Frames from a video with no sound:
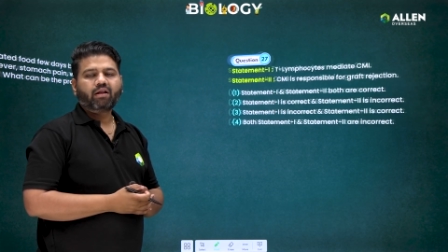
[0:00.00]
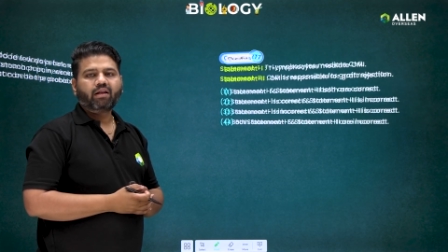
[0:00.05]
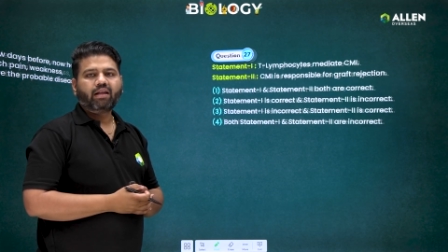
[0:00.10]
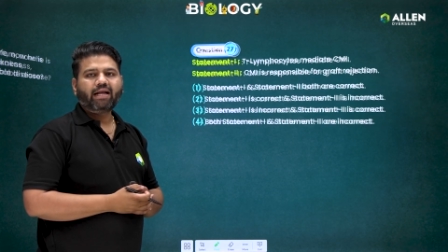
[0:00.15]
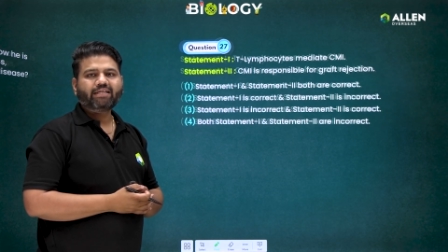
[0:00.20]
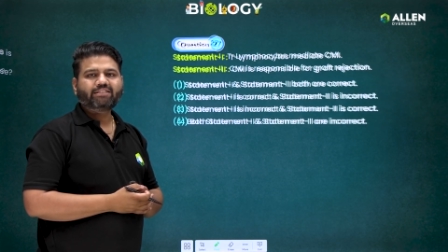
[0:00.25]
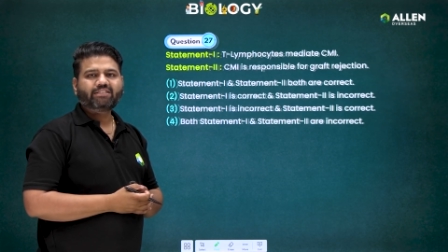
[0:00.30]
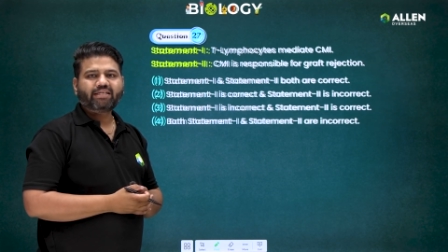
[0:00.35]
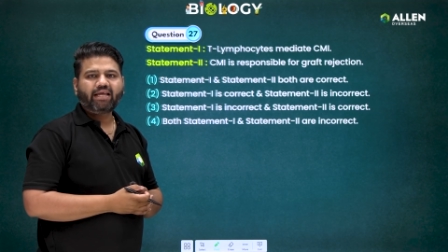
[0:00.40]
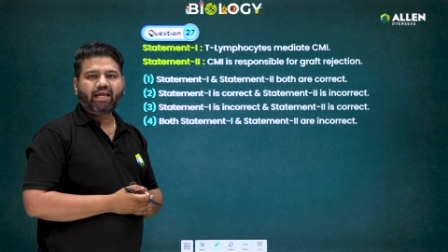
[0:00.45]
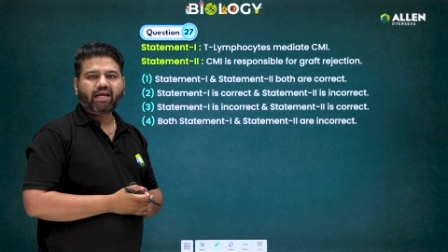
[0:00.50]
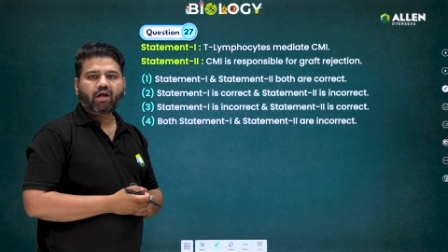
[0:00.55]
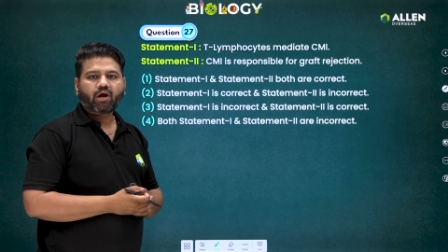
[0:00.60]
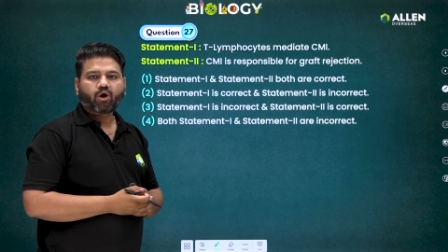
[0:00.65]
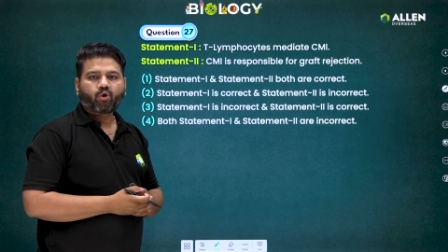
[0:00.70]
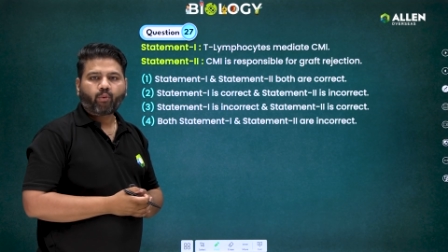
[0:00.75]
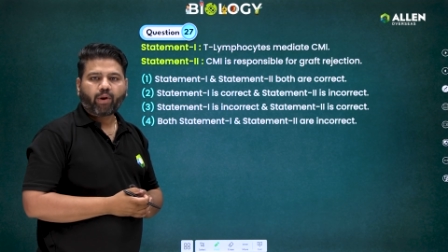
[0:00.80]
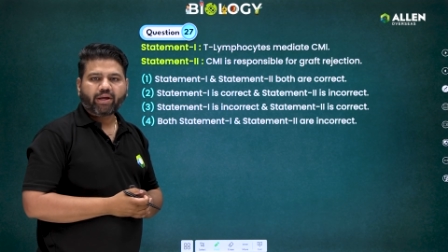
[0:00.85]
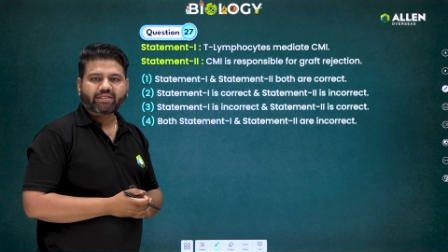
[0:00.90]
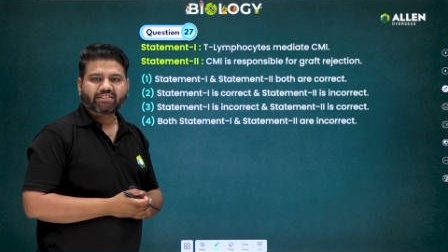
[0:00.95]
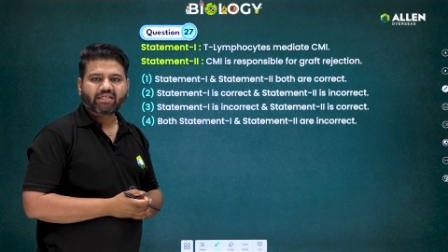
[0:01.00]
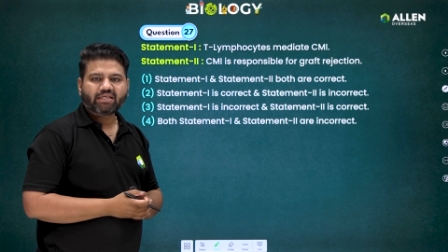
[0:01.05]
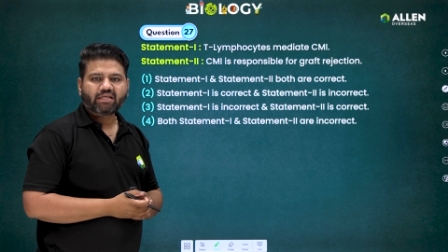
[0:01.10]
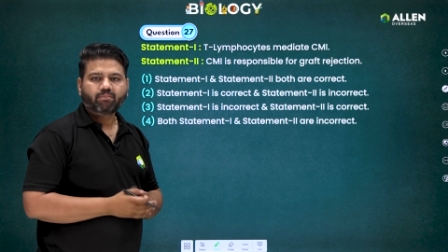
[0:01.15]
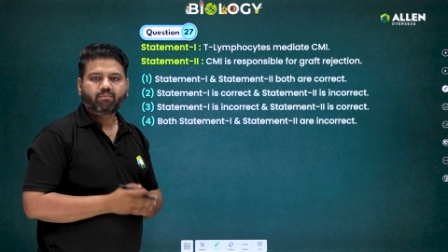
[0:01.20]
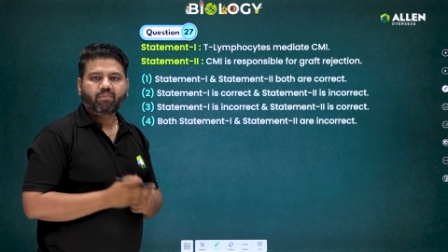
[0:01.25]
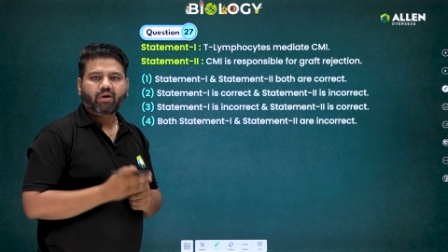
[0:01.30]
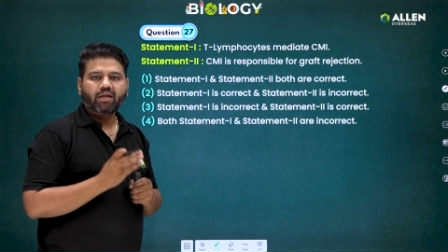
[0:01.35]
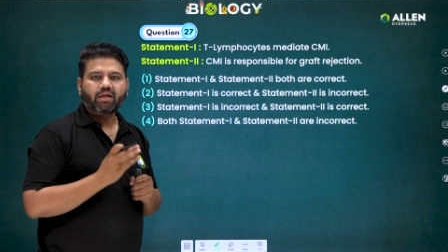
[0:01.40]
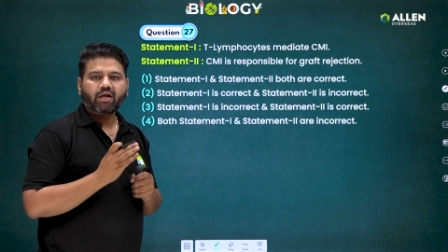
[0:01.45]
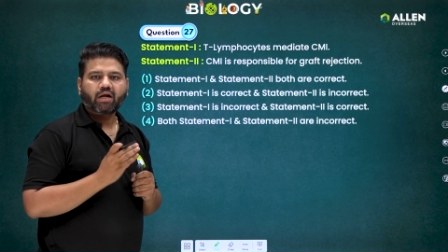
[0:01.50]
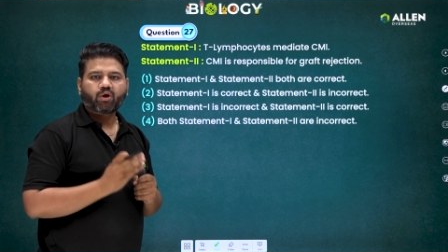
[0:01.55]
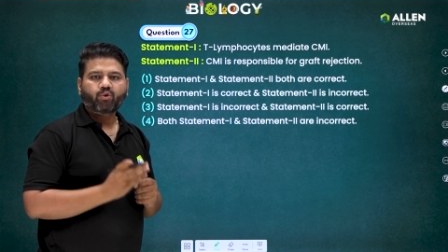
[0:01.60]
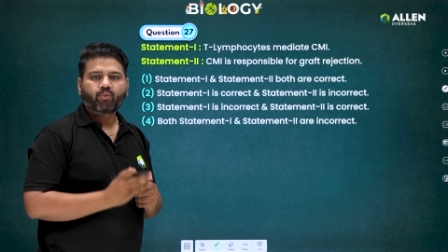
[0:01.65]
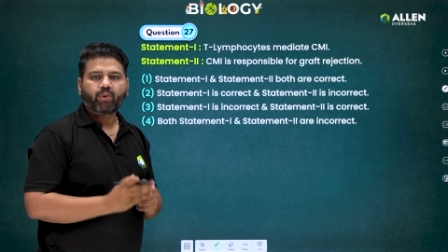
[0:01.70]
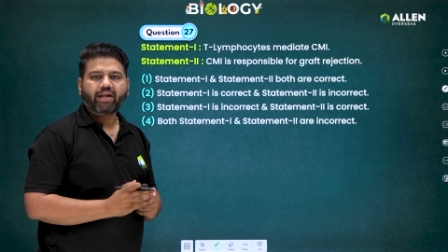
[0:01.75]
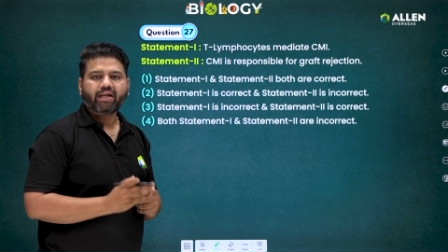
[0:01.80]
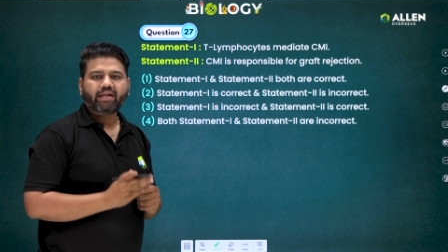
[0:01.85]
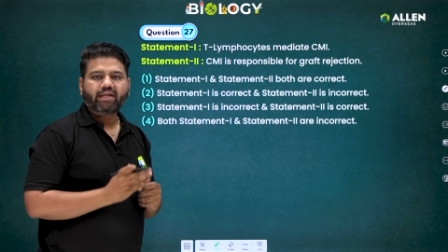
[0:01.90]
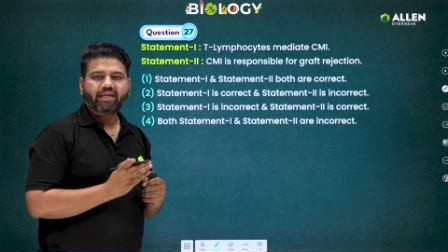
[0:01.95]
Let's take question number
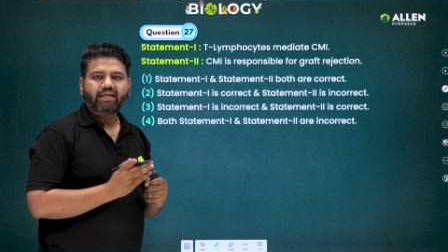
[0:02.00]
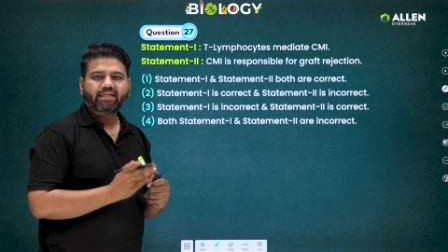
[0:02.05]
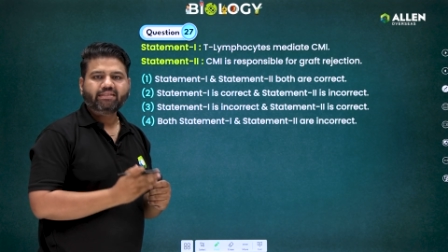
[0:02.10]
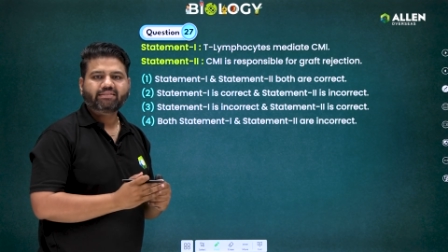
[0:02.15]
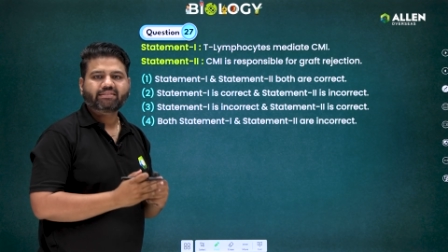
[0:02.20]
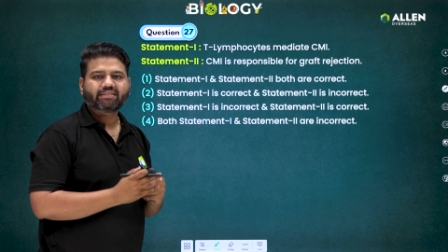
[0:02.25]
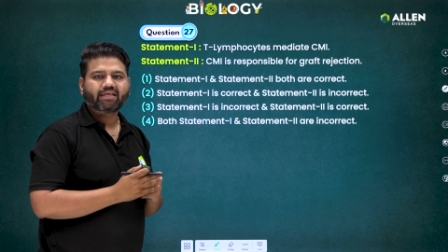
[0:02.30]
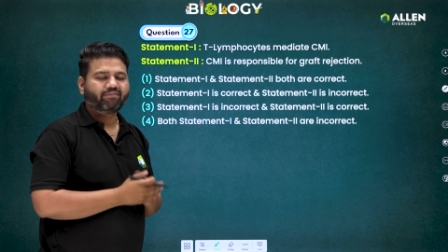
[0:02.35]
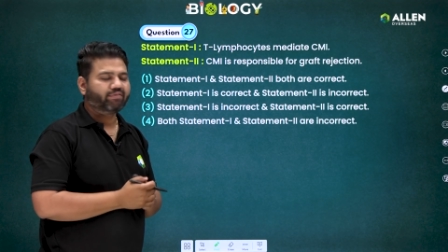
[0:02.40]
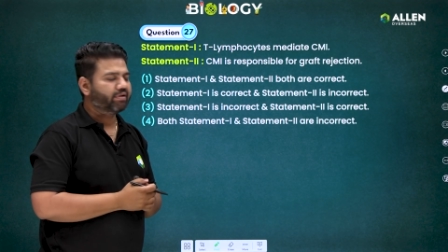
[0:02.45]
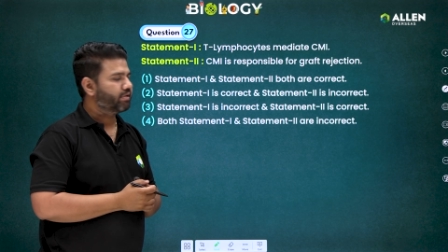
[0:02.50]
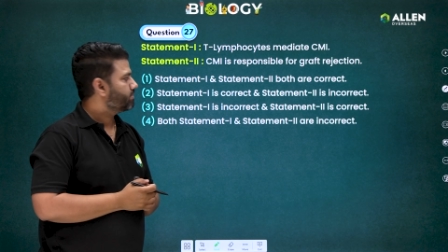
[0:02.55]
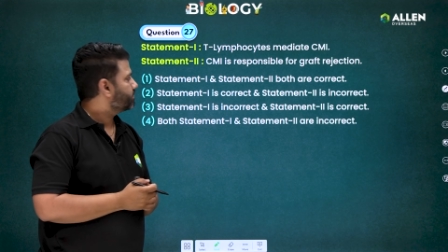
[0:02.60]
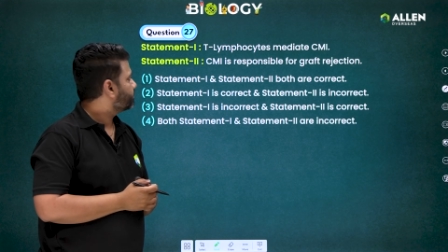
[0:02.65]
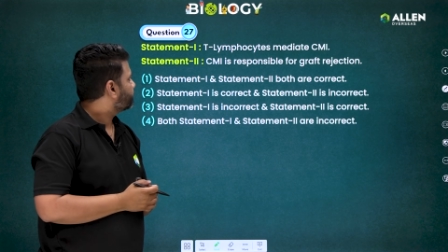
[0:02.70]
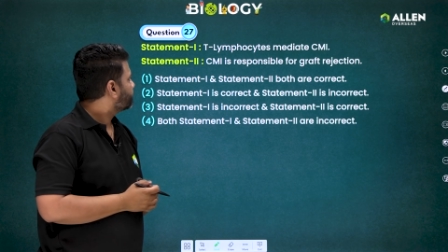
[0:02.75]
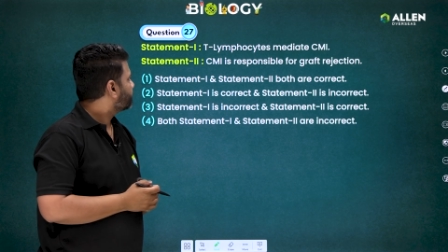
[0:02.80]
27.